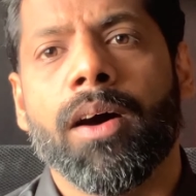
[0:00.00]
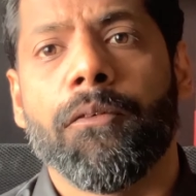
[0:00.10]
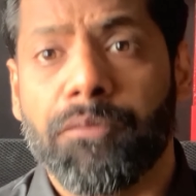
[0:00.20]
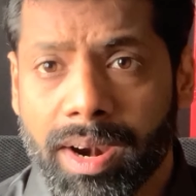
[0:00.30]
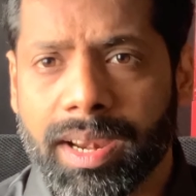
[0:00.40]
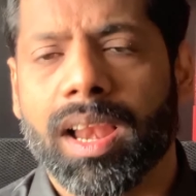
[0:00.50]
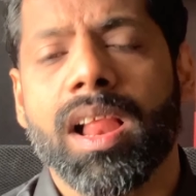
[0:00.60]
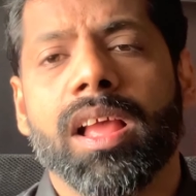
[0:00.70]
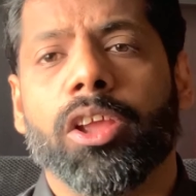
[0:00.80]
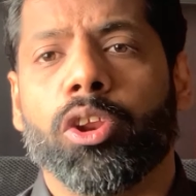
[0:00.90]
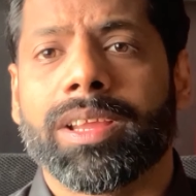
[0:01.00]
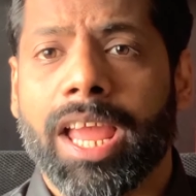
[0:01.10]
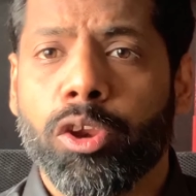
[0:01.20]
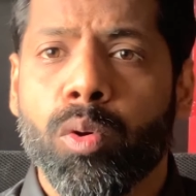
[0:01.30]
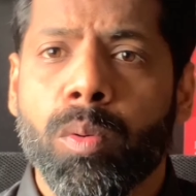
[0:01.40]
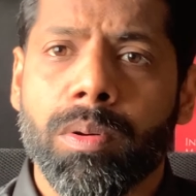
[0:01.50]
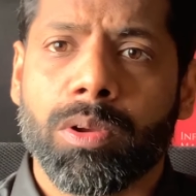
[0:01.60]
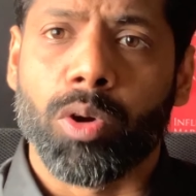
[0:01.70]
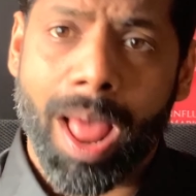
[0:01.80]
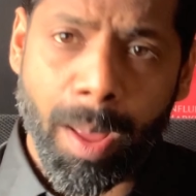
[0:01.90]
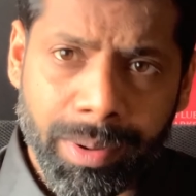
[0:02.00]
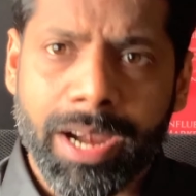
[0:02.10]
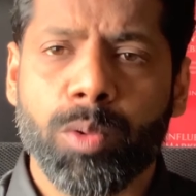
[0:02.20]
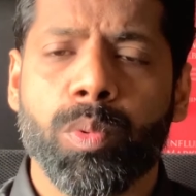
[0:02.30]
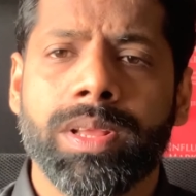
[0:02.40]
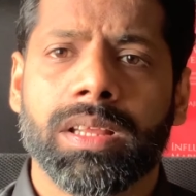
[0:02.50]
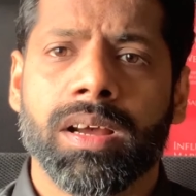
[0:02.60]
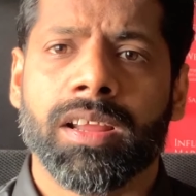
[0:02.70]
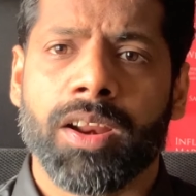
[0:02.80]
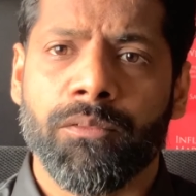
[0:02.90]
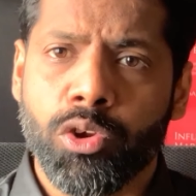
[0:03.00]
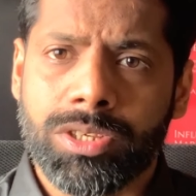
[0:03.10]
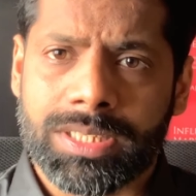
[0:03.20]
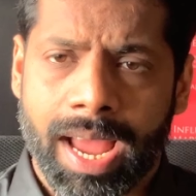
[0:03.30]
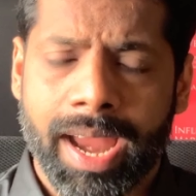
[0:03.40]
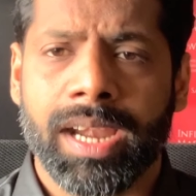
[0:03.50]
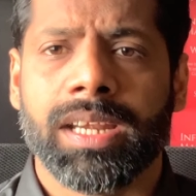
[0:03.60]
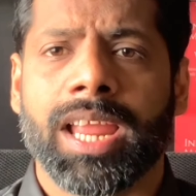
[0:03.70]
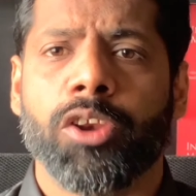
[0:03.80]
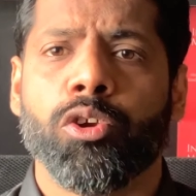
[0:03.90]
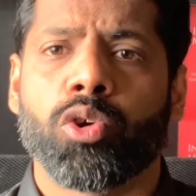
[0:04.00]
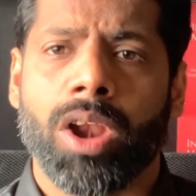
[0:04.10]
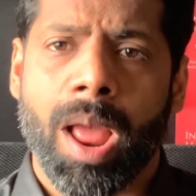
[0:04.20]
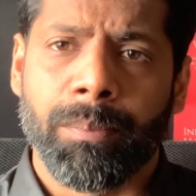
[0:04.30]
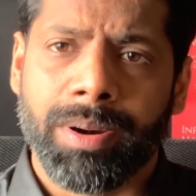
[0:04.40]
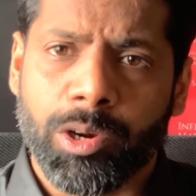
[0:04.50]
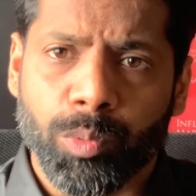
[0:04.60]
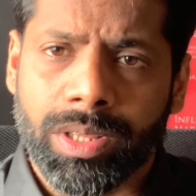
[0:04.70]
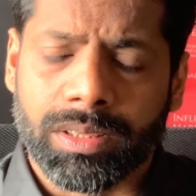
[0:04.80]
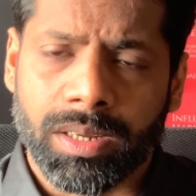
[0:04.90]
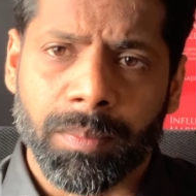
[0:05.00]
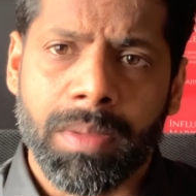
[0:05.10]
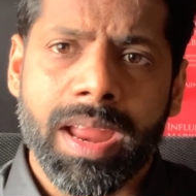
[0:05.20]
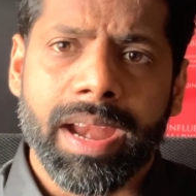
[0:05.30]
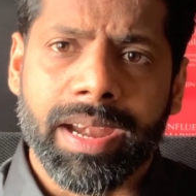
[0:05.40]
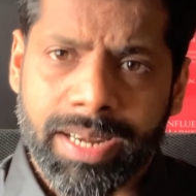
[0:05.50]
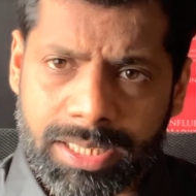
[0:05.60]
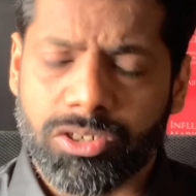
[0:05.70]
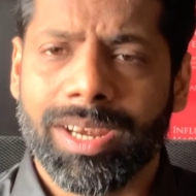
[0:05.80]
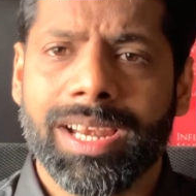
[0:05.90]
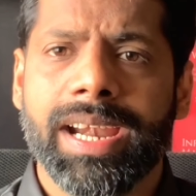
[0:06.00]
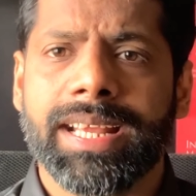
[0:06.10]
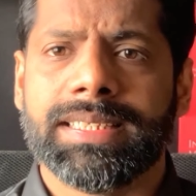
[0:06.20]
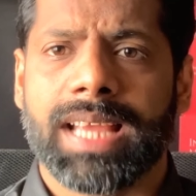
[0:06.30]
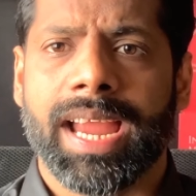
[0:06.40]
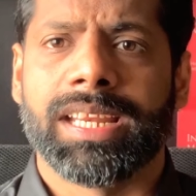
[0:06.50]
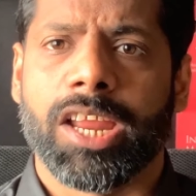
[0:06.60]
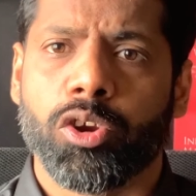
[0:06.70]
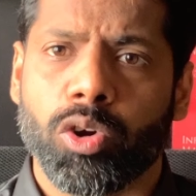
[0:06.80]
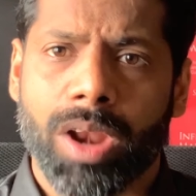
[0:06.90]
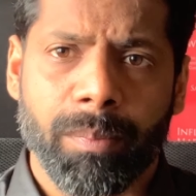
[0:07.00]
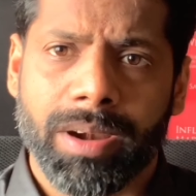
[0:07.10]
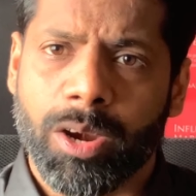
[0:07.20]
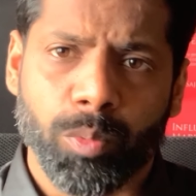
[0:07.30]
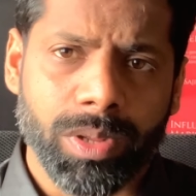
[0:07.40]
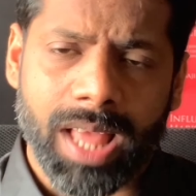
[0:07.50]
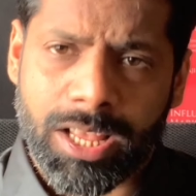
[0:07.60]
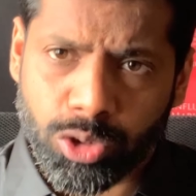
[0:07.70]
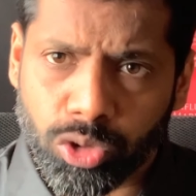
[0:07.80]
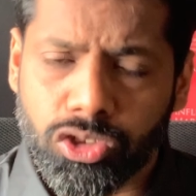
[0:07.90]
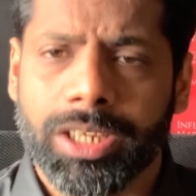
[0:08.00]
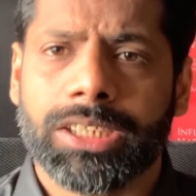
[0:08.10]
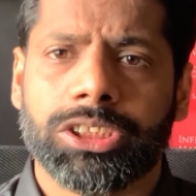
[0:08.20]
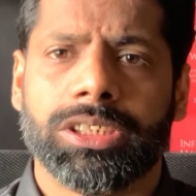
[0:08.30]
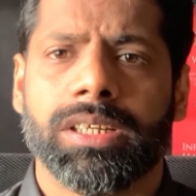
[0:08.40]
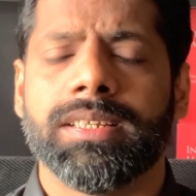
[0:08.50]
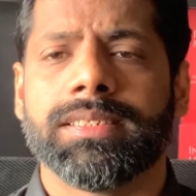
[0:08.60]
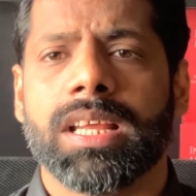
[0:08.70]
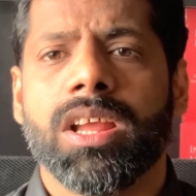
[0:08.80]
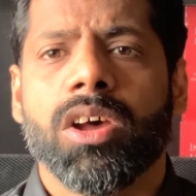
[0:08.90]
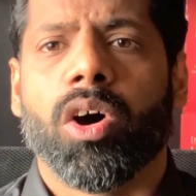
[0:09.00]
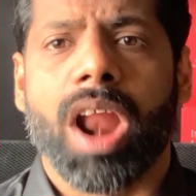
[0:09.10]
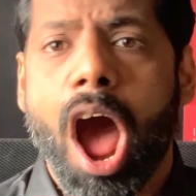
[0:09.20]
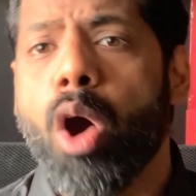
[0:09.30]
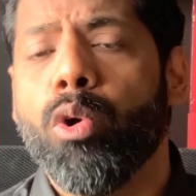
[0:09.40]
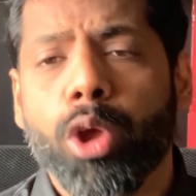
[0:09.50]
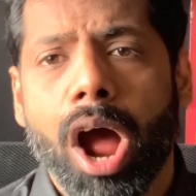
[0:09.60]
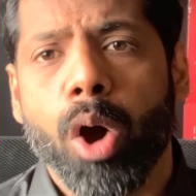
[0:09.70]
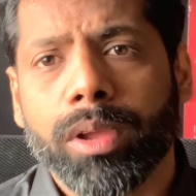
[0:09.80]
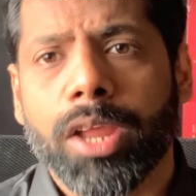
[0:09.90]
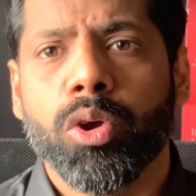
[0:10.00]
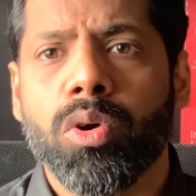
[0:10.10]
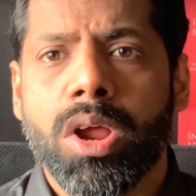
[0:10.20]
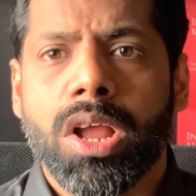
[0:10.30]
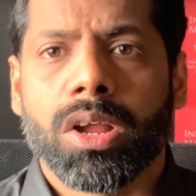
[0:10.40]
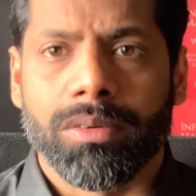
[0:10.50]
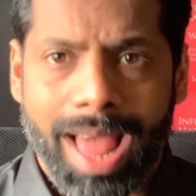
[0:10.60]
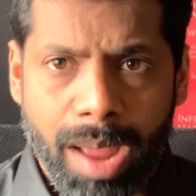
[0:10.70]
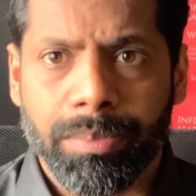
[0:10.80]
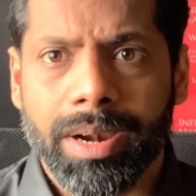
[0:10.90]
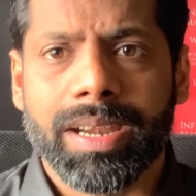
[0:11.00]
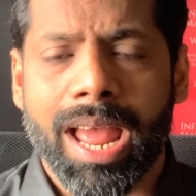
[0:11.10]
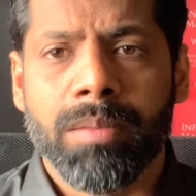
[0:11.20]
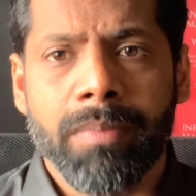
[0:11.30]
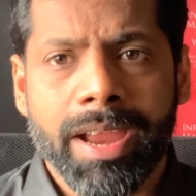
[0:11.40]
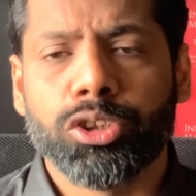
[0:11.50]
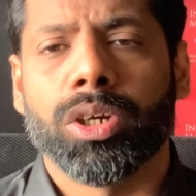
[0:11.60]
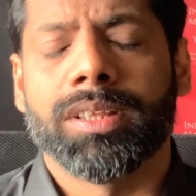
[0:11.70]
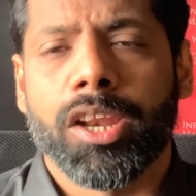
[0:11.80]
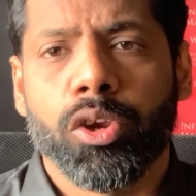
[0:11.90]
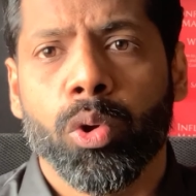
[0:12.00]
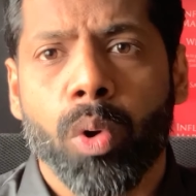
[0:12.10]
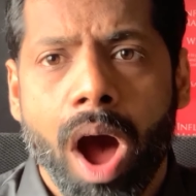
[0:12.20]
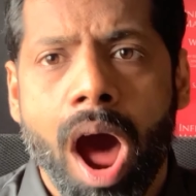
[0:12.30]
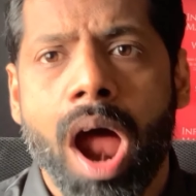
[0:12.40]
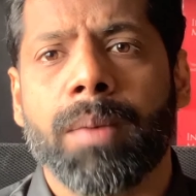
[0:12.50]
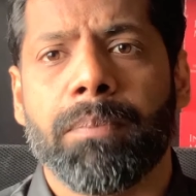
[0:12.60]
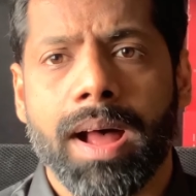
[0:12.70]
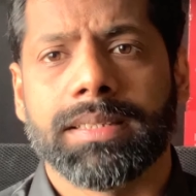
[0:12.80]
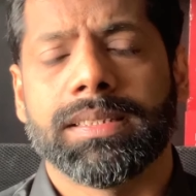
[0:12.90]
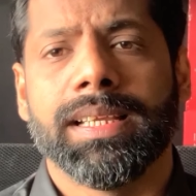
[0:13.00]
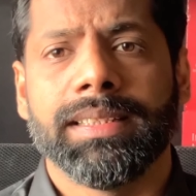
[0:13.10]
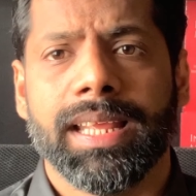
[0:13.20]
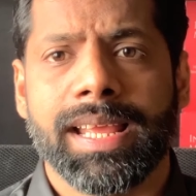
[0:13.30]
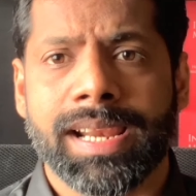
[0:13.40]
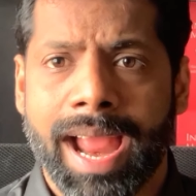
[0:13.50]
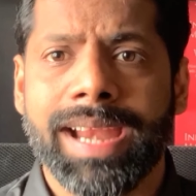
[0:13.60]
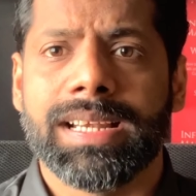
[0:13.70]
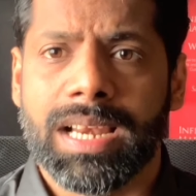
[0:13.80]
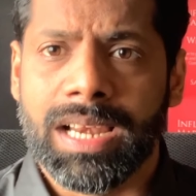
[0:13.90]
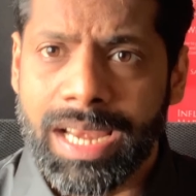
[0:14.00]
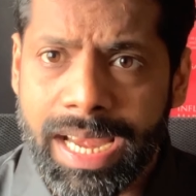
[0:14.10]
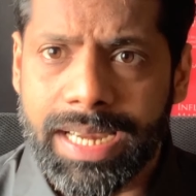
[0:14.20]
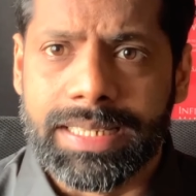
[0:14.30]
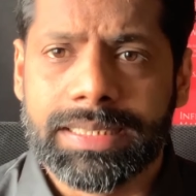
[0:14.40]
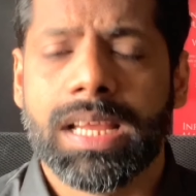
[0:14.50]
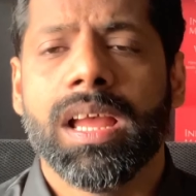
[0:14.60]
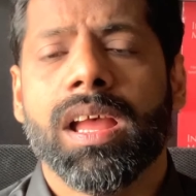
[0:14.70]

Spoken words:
funnel? Can you collaborate with a review site? Can you collaborate with a industry leading site? Can you collaborate with associations? Or how can you collaborate and make sure that you are passing the right leads